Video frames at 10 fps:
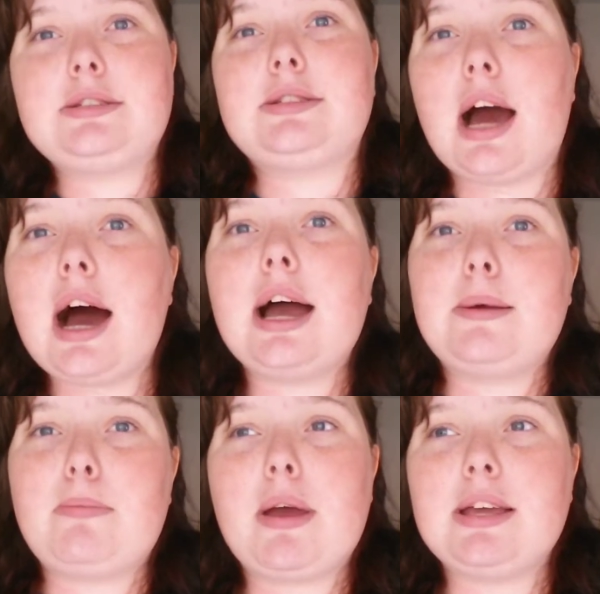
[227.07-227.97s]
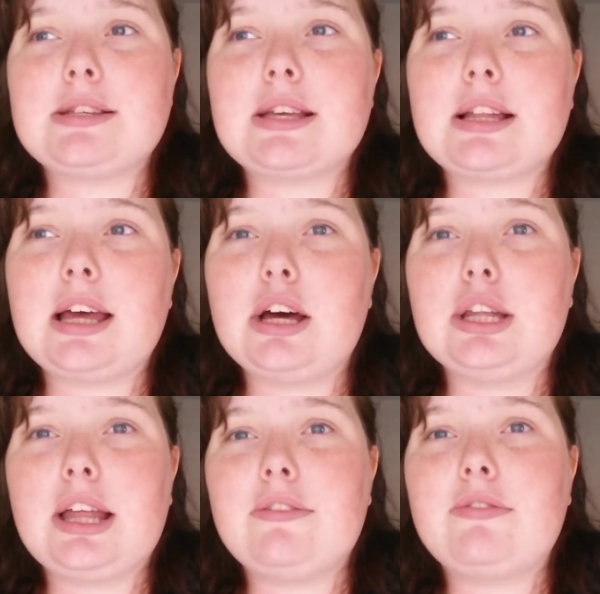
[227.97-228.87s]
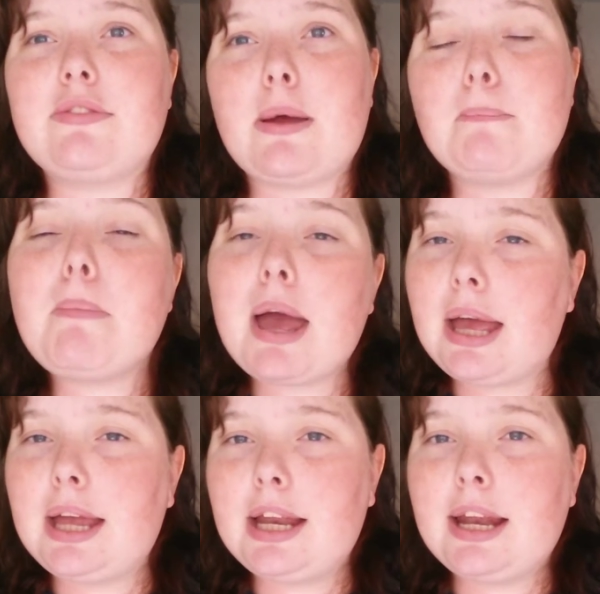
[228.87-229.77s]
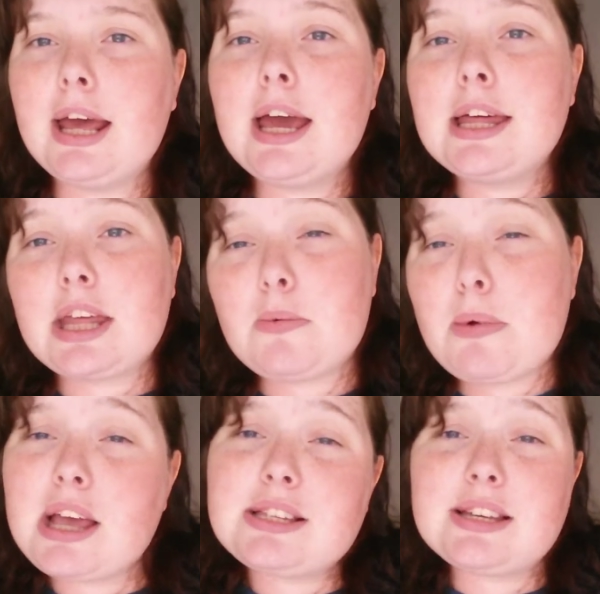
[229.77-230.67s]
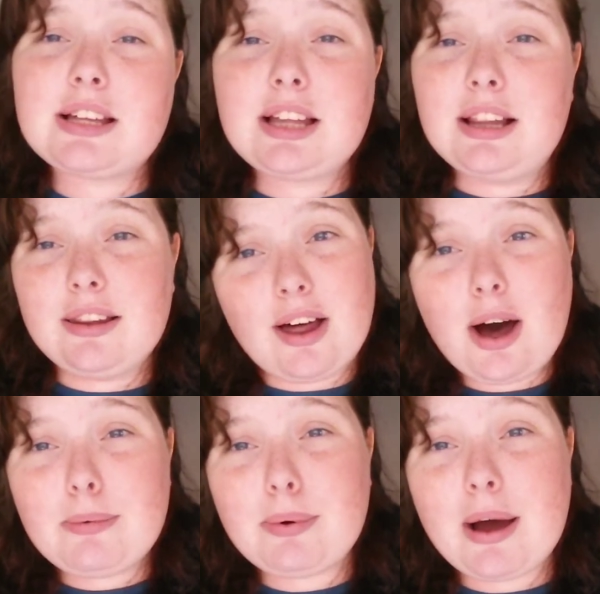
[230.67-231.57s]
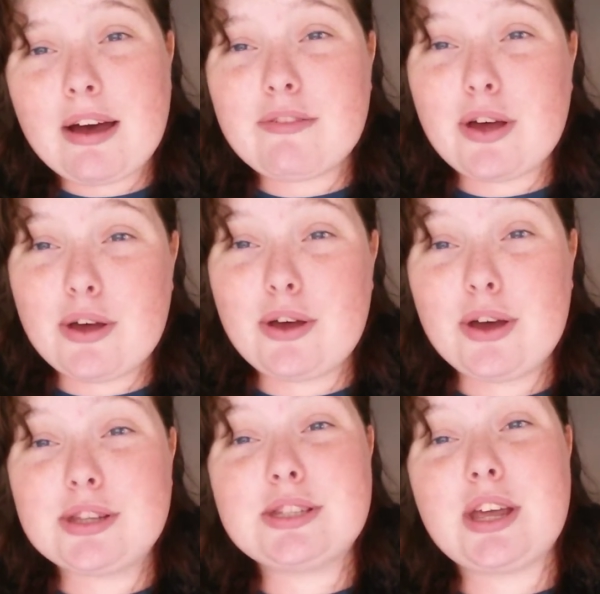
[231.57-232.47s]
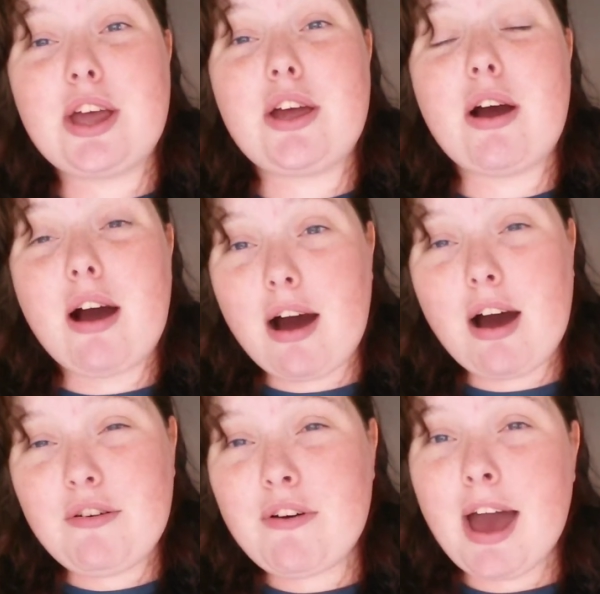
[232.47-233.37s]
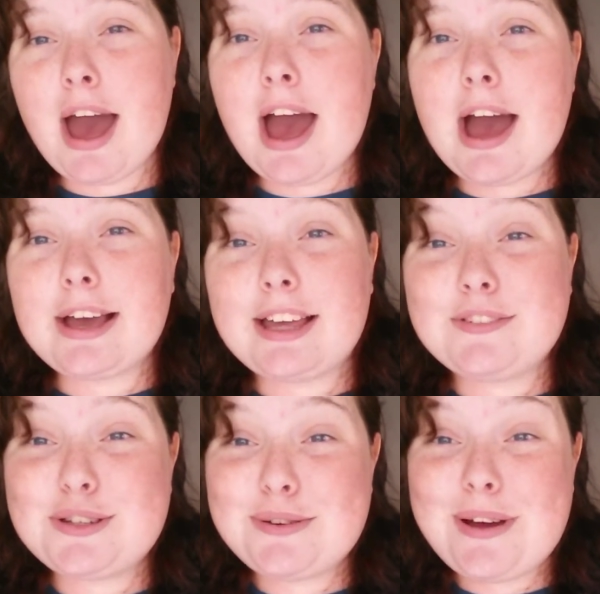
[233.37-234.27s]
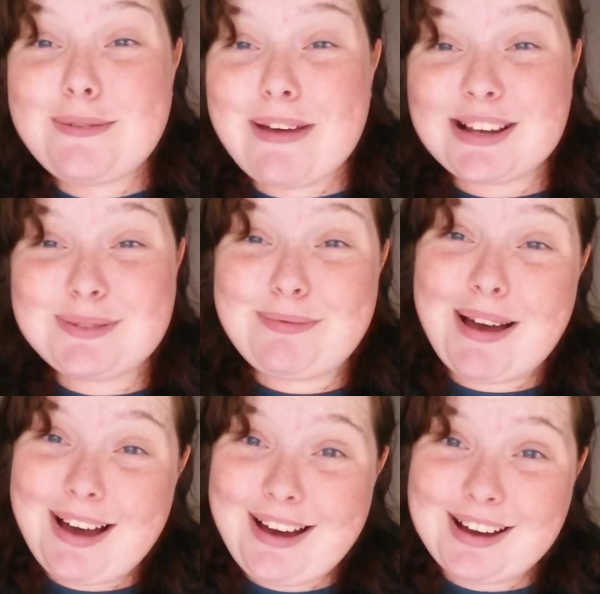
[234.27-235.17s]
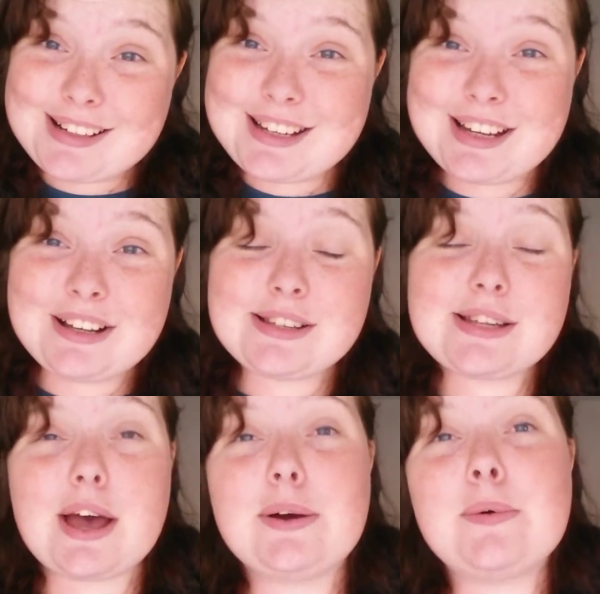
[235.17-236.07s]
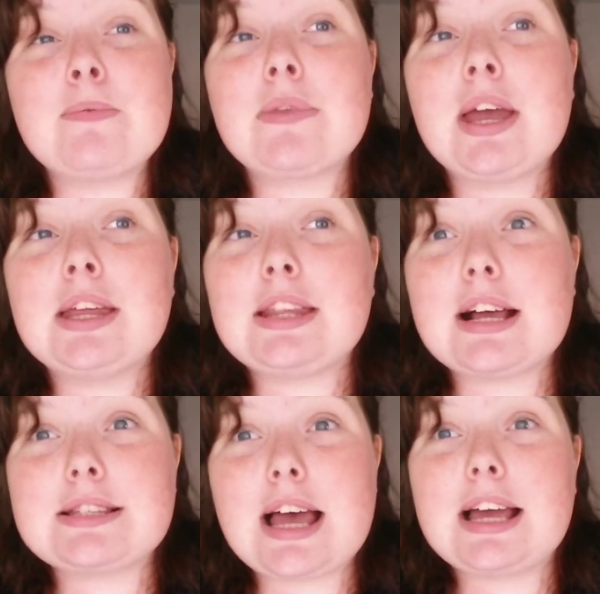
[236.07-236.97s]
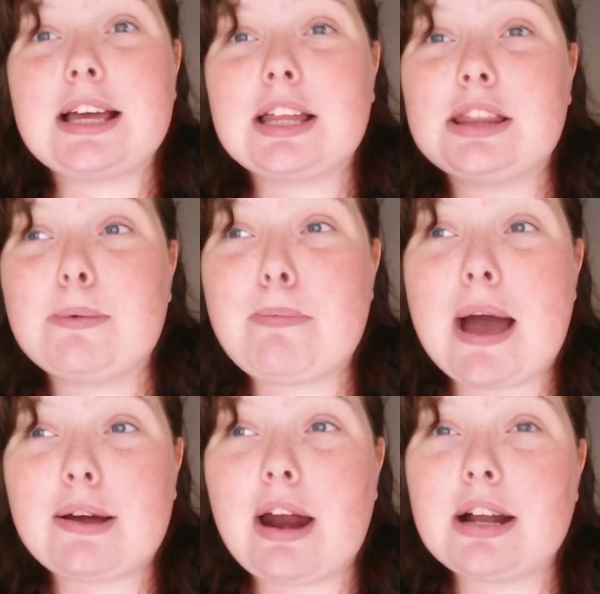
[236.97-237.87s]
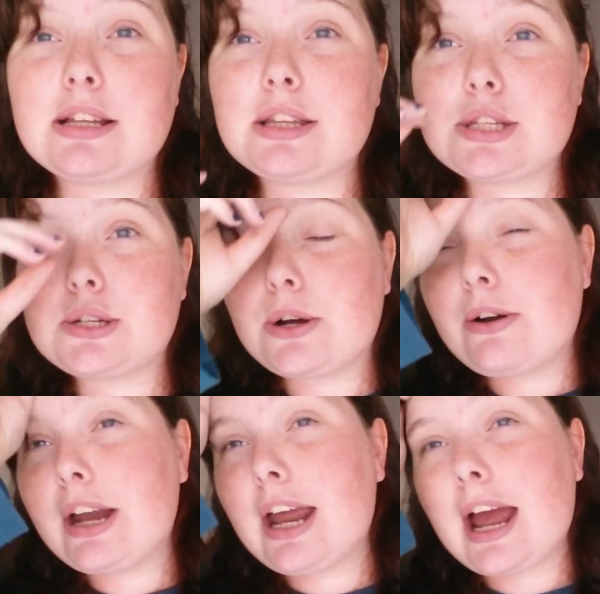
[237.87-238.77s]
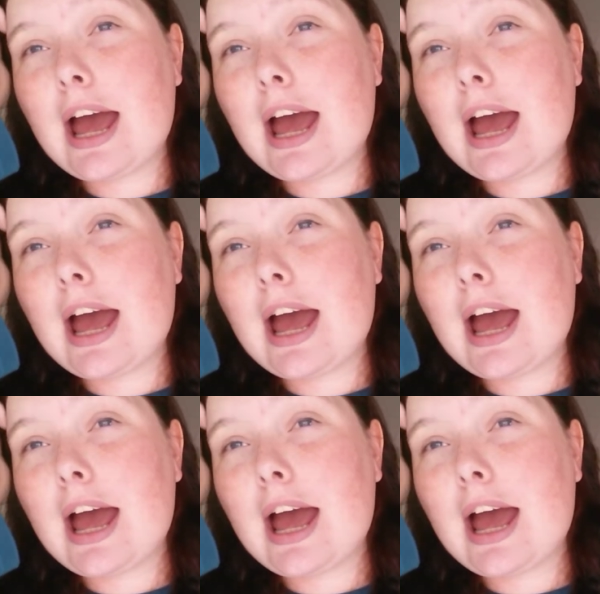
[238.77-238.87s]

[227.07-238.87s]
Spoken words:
die basically or live in pain, they basically lop whatever hurts you off and gives you a metal part. So that's like the background of the story,